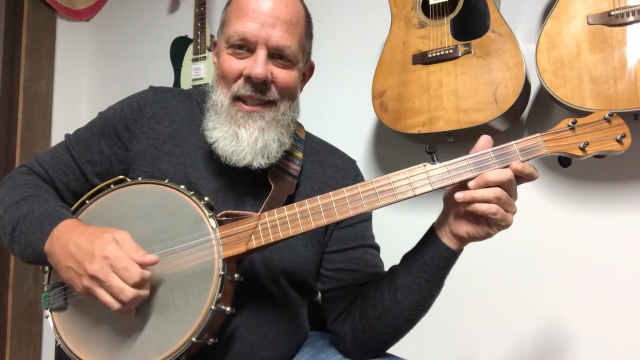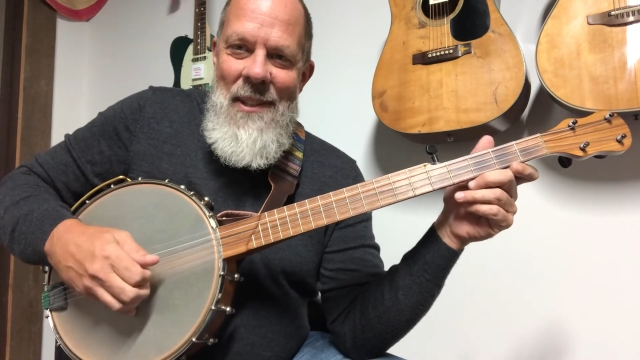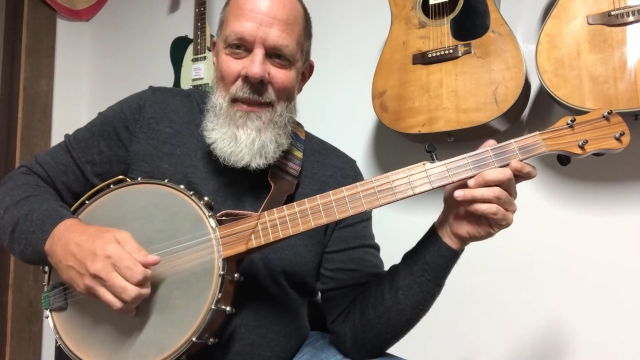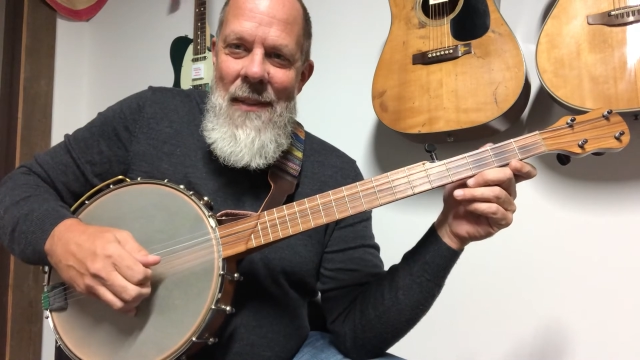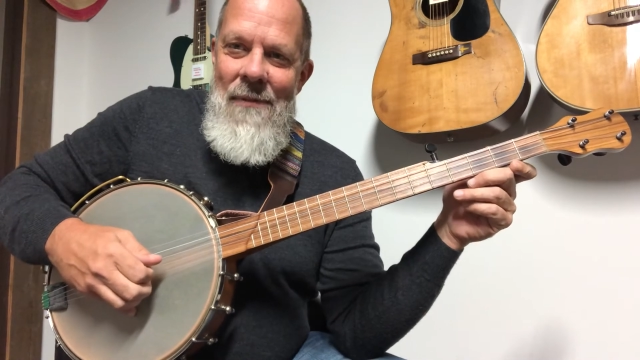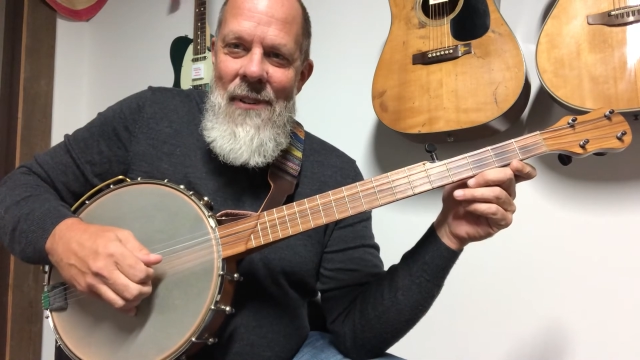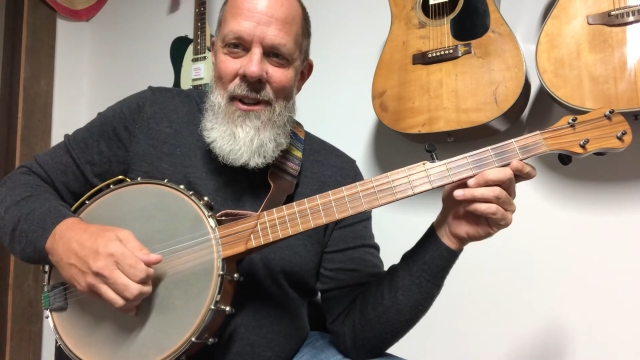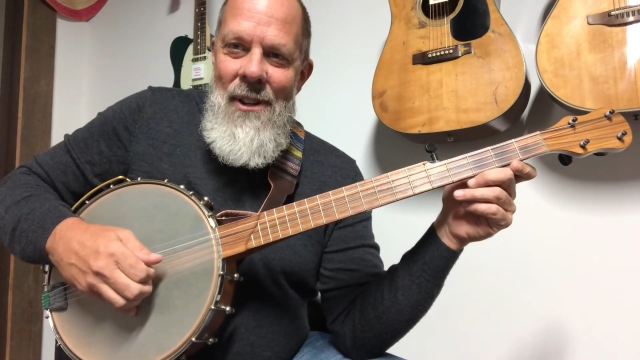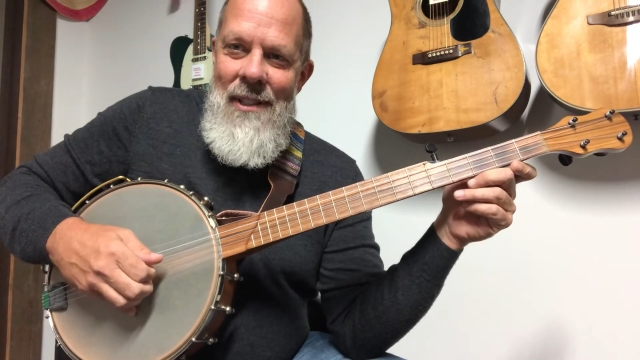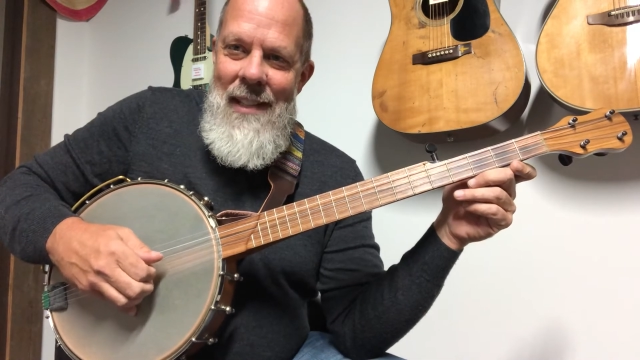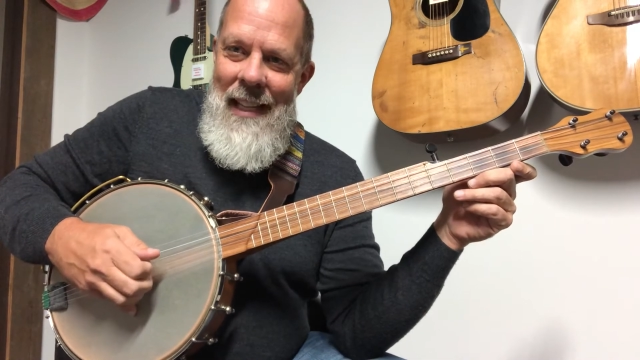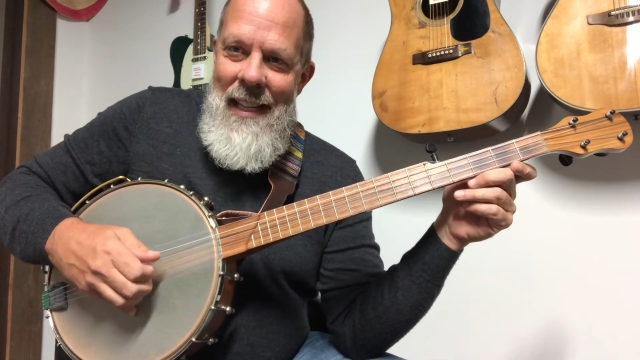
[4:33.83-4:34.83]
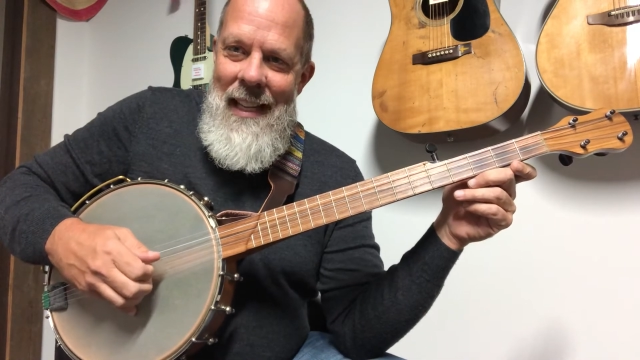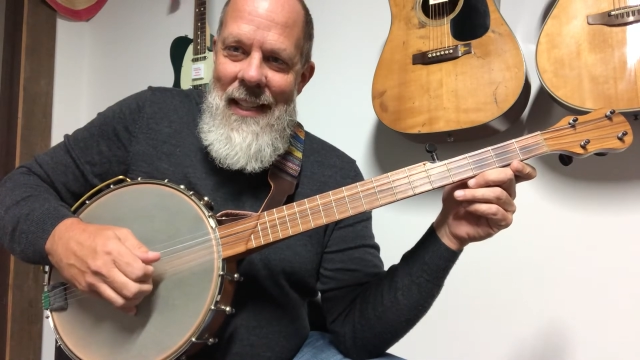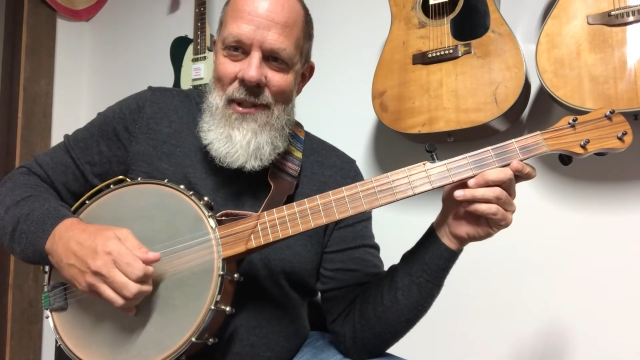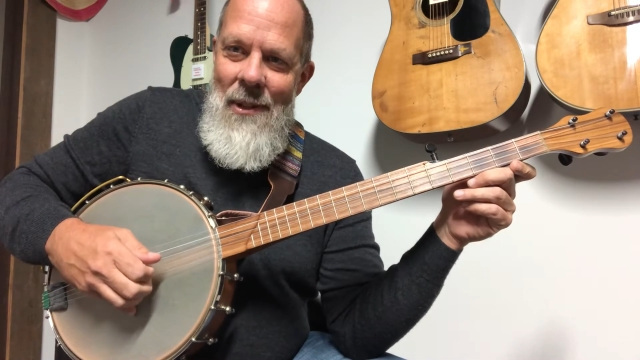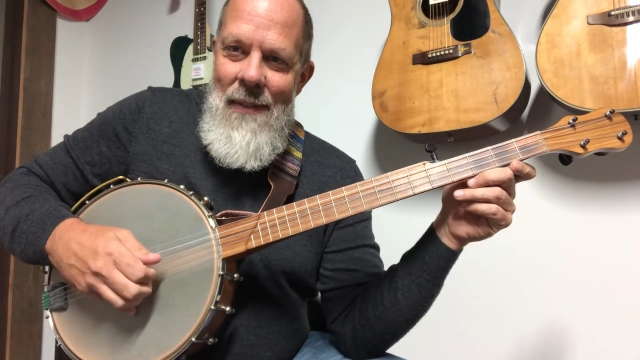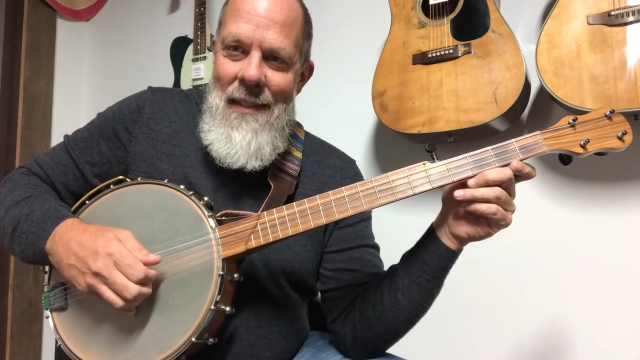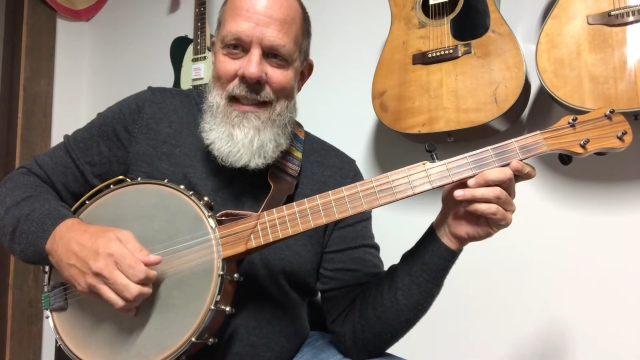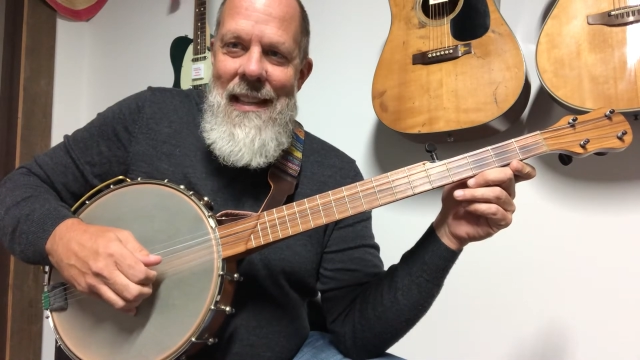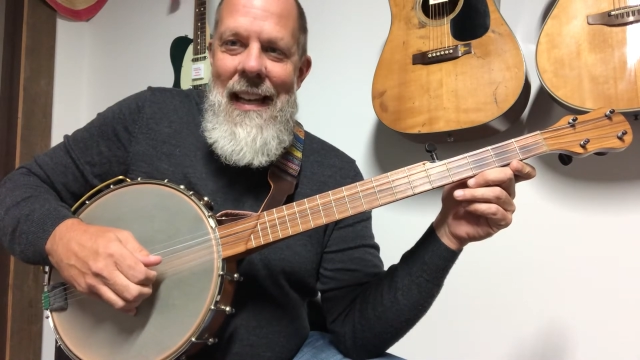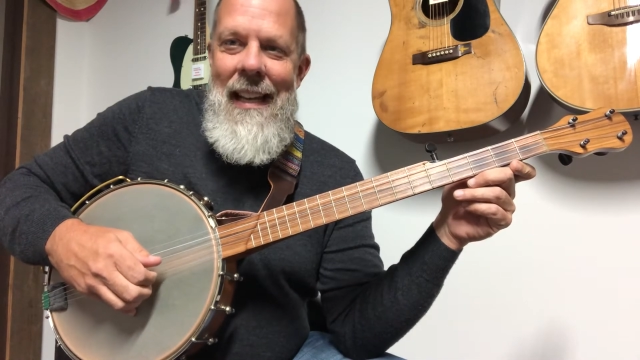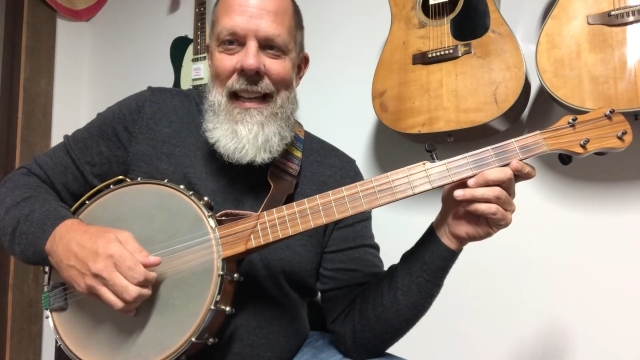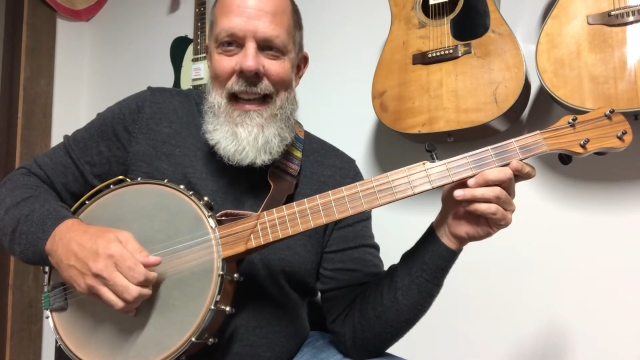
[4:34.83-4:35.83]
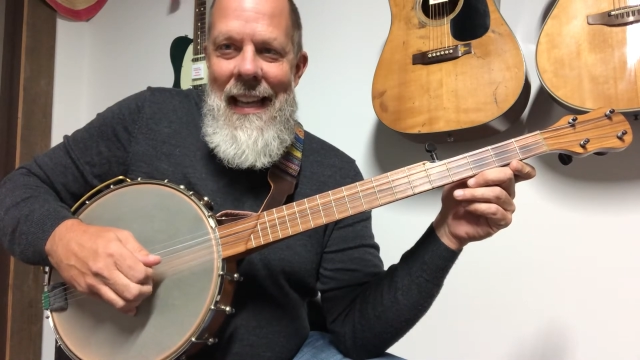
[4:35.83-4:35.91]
on the first, index on the second,